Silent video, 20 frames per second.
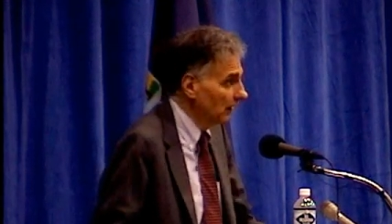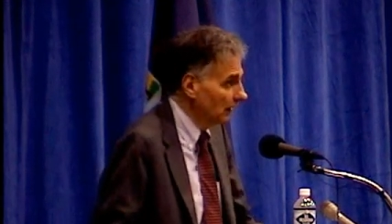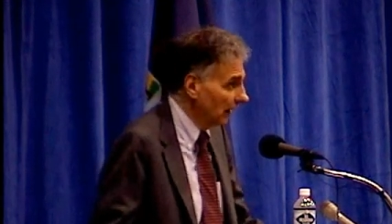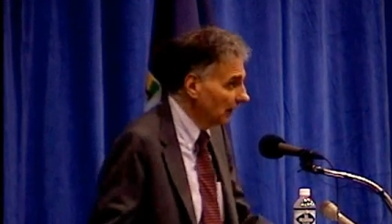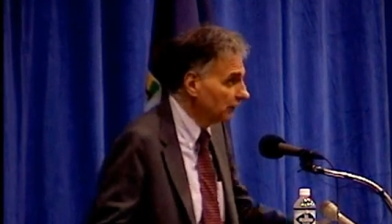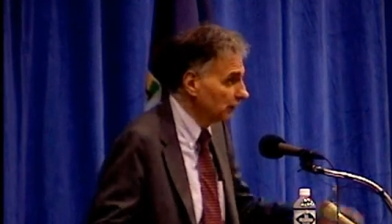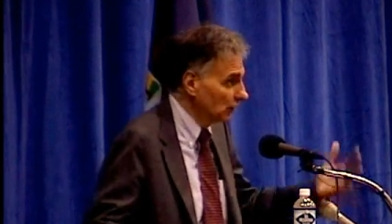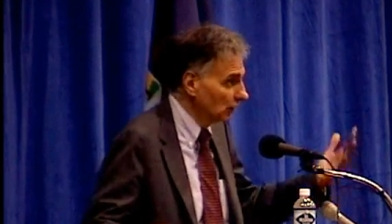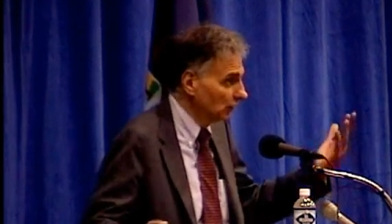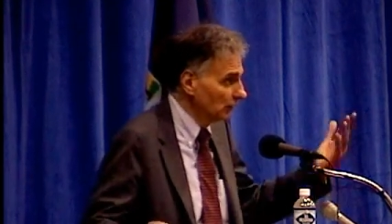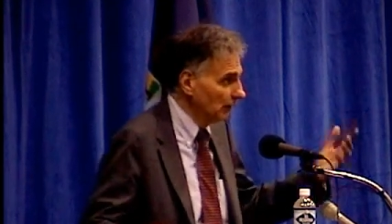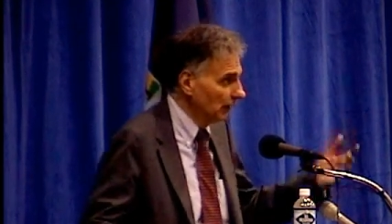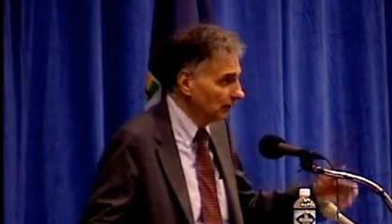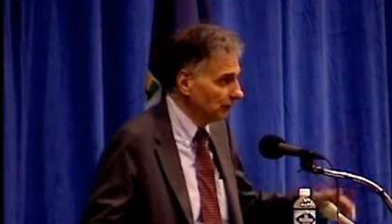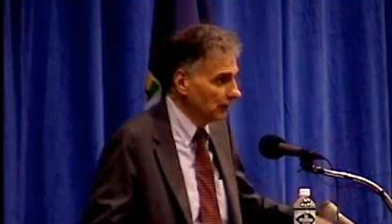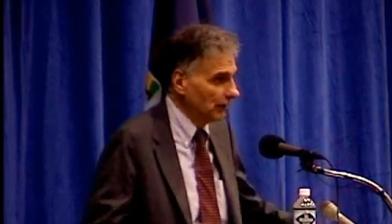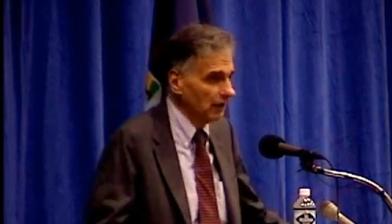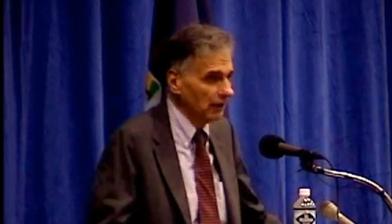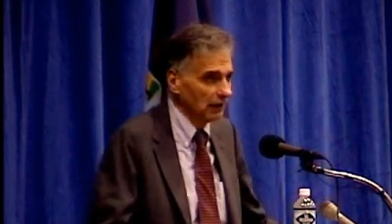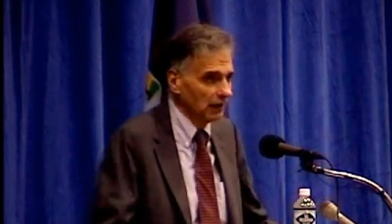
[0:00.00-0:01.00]
That's good
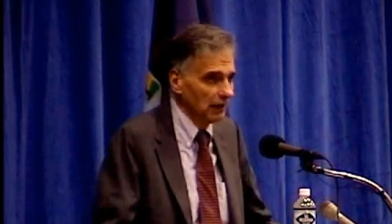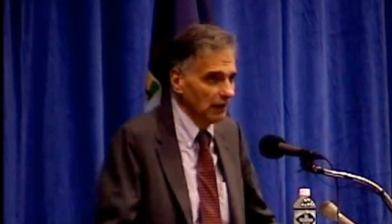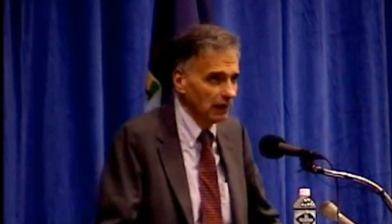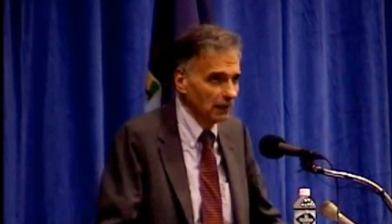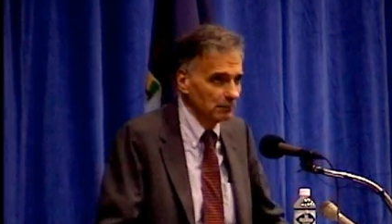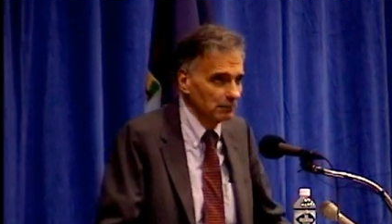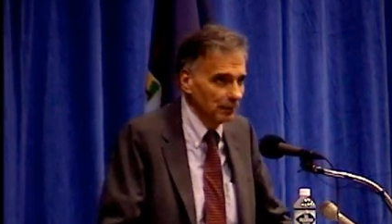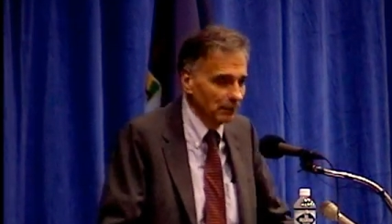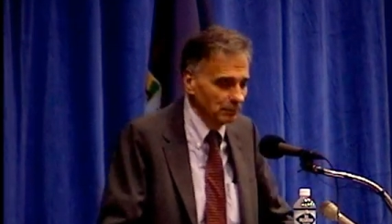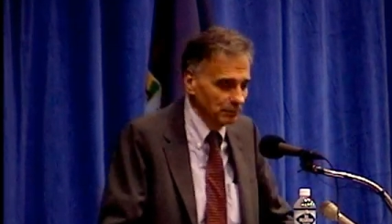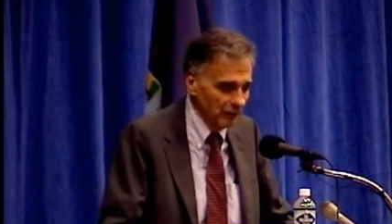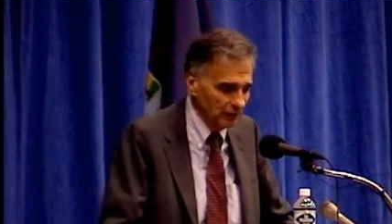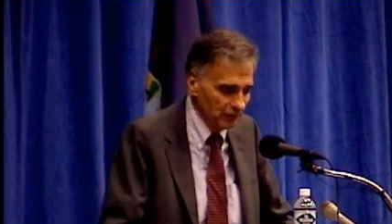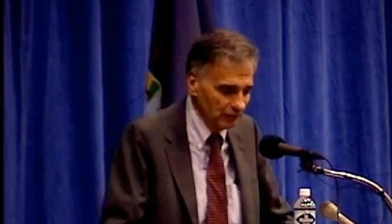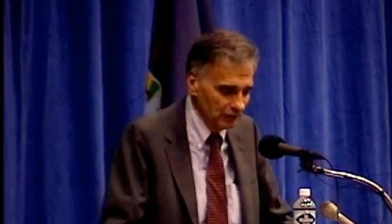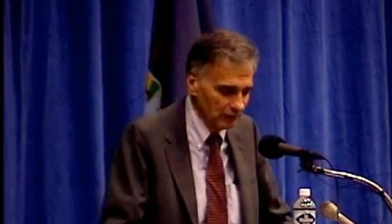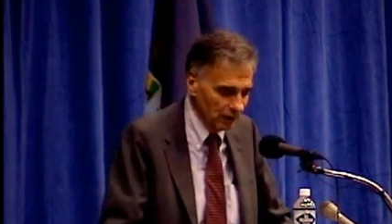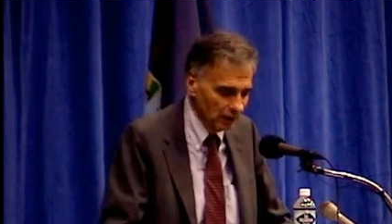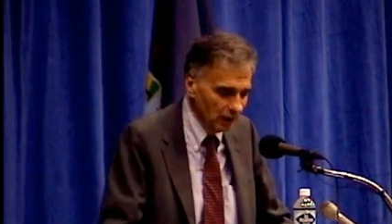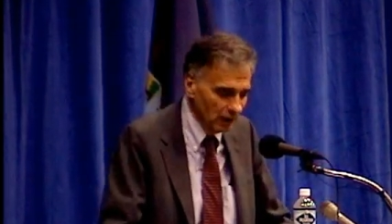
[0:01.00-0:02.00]
enough to get a lot of
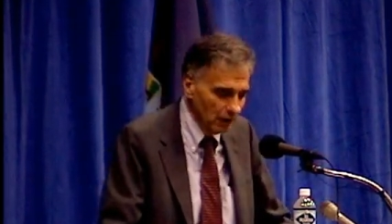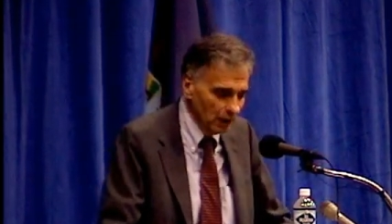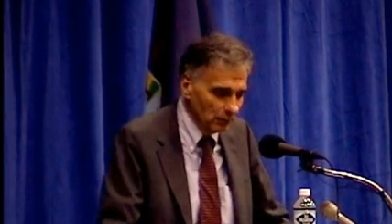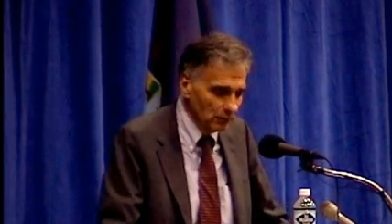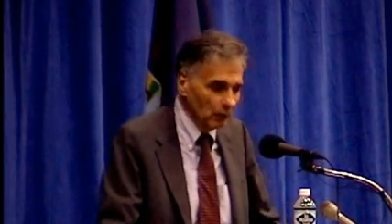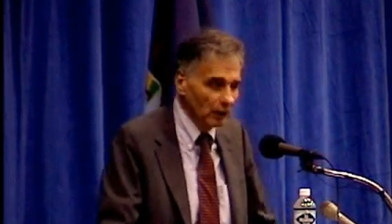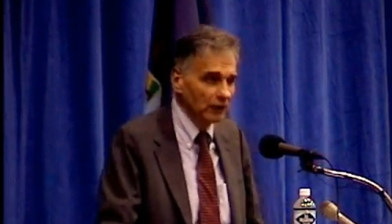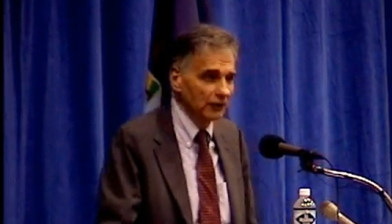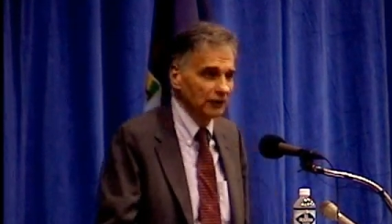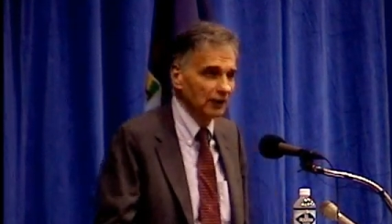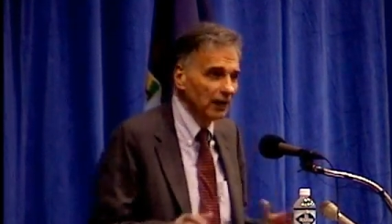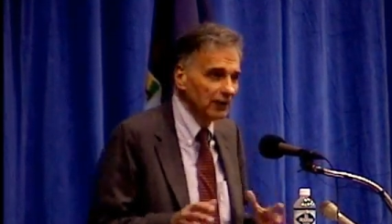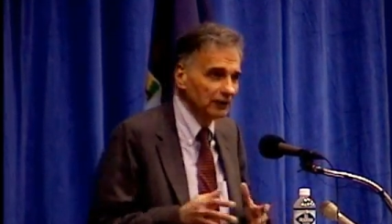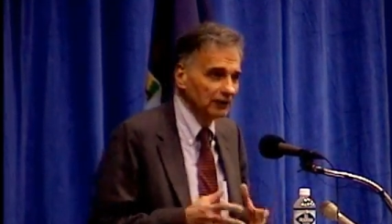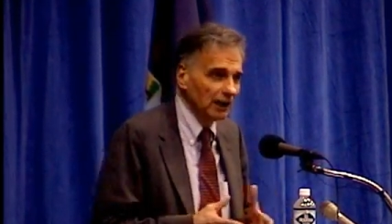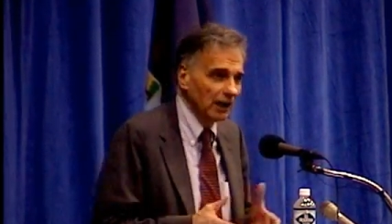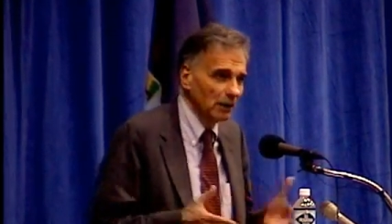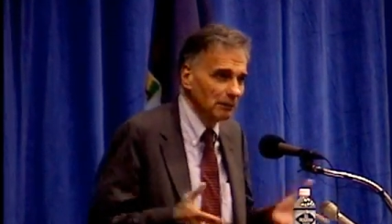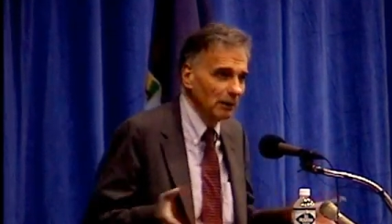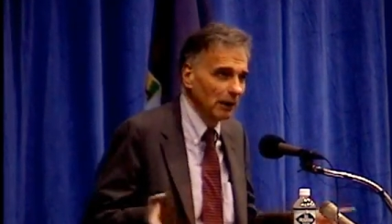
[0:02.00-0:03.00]
publicity. What does
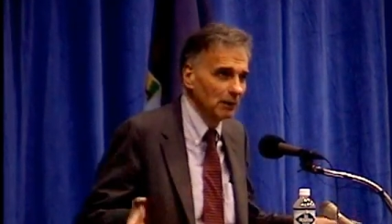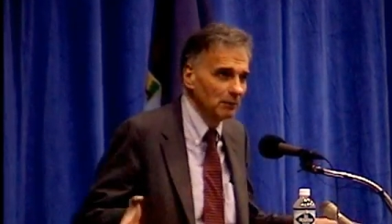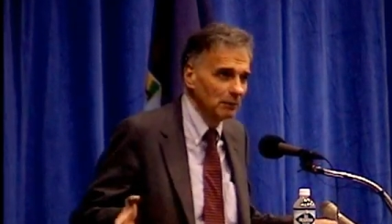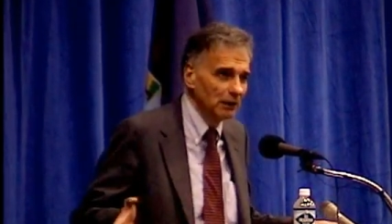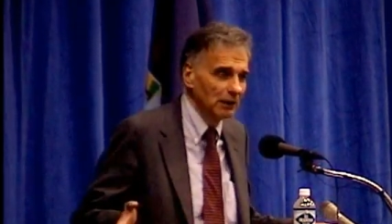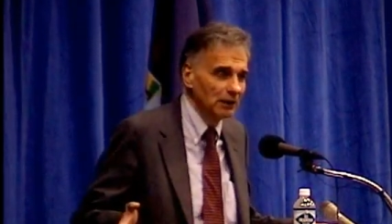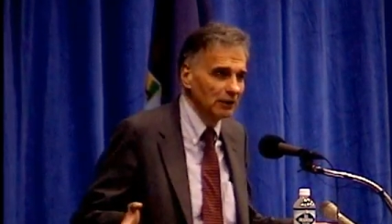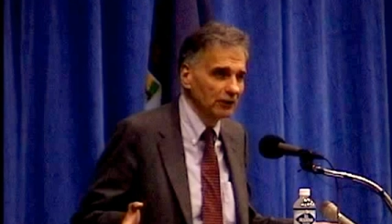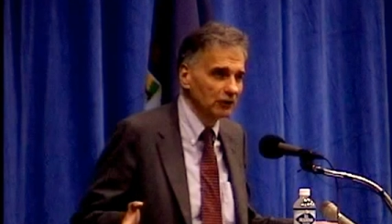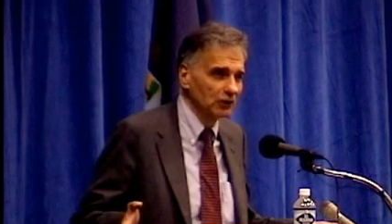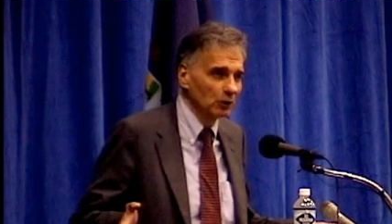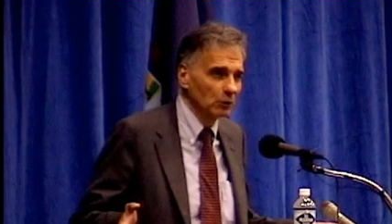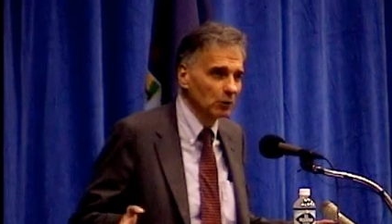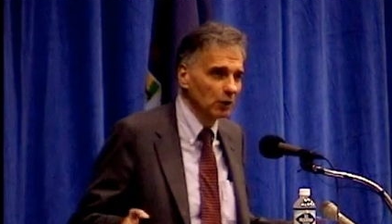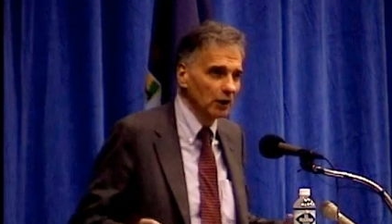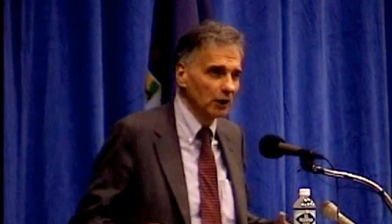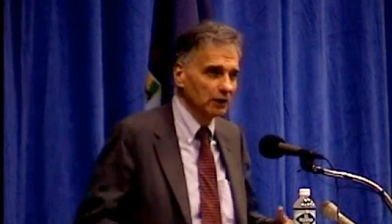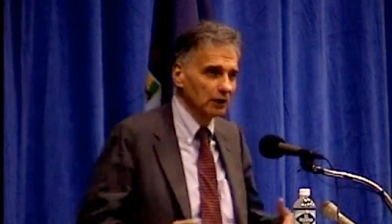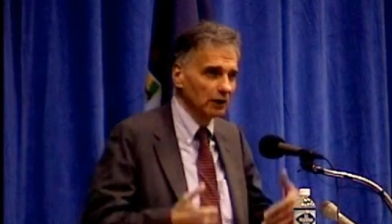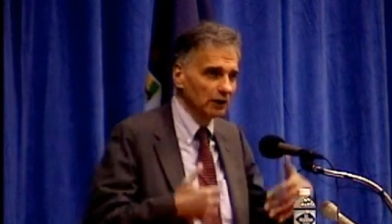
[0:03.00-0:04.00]
that say about millions of
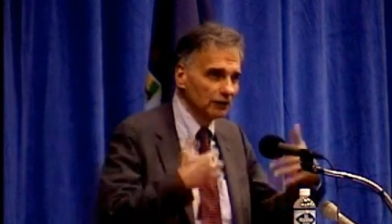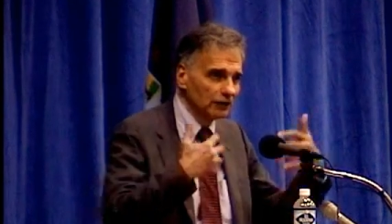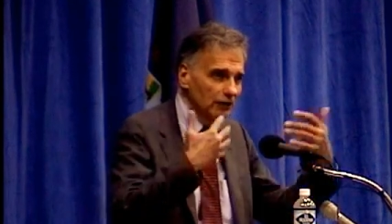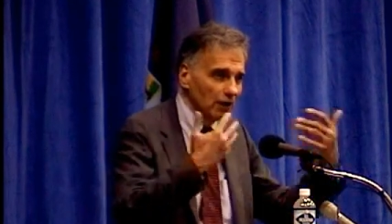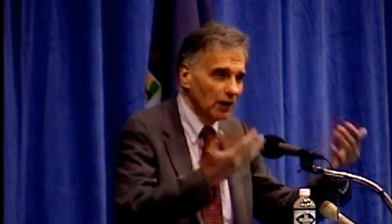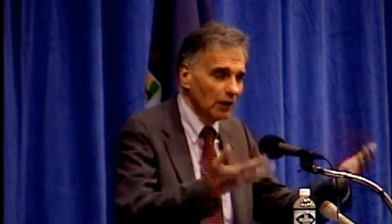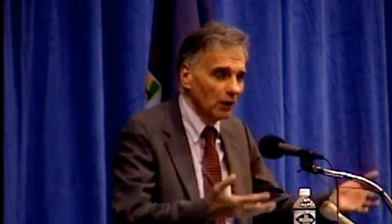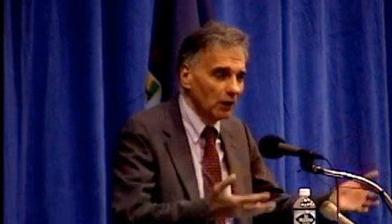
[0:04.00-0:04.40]
workers